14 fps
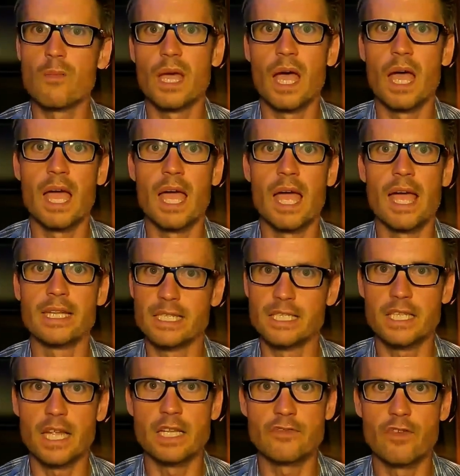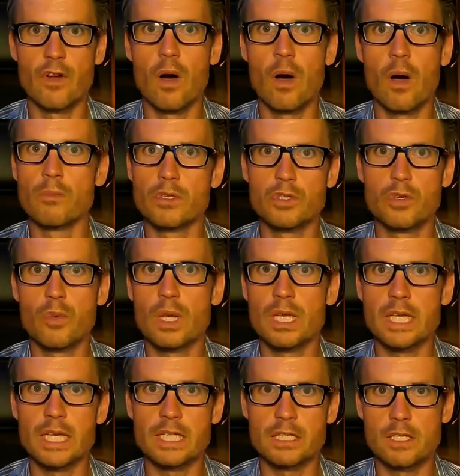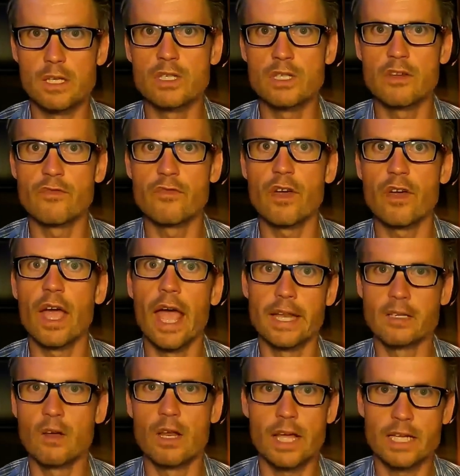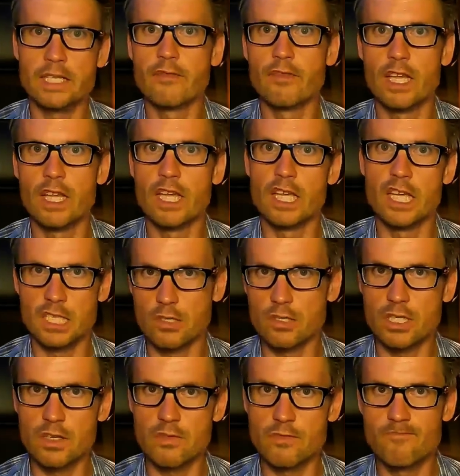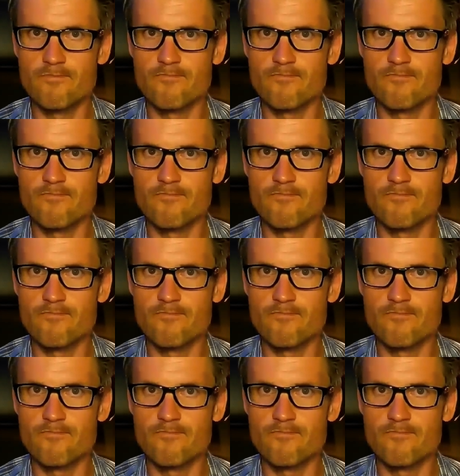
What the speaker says: and it stands for mutually exclusive and collectively exhaustive.